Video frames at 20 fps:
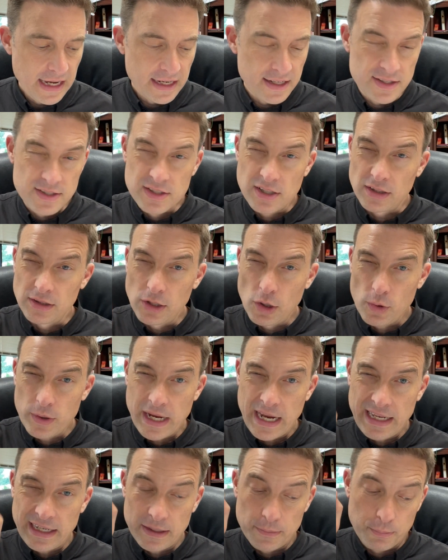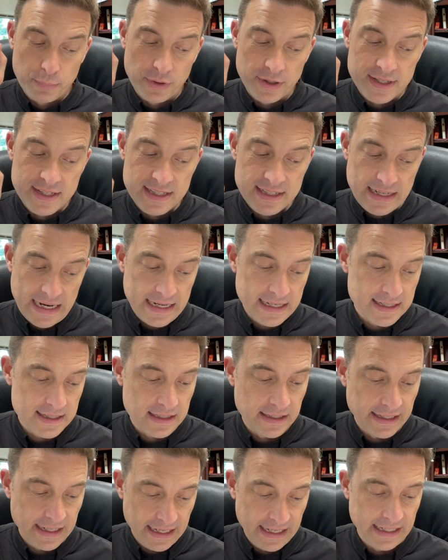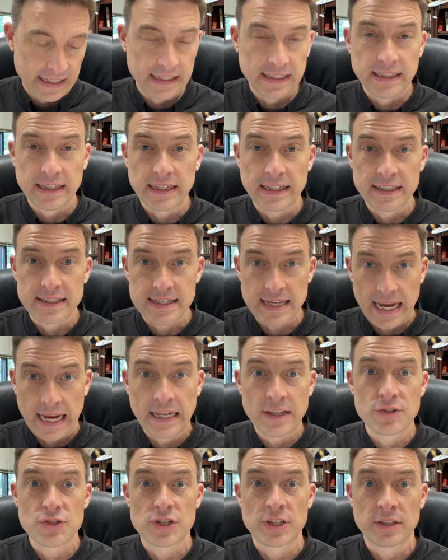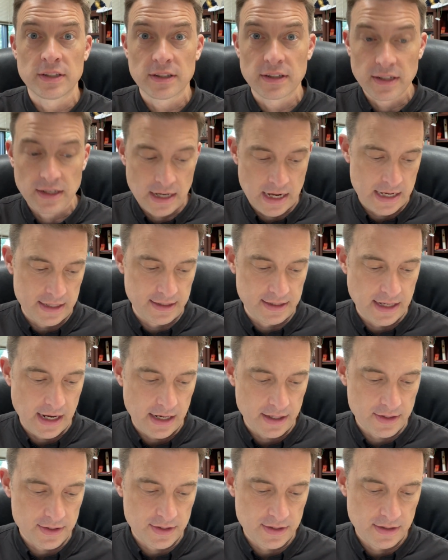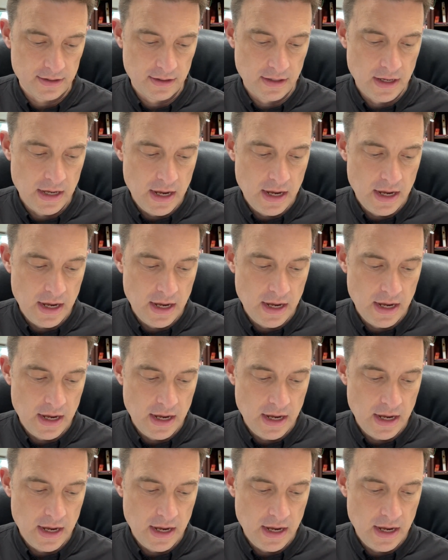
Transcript: is to locate it precisely in its ancient context.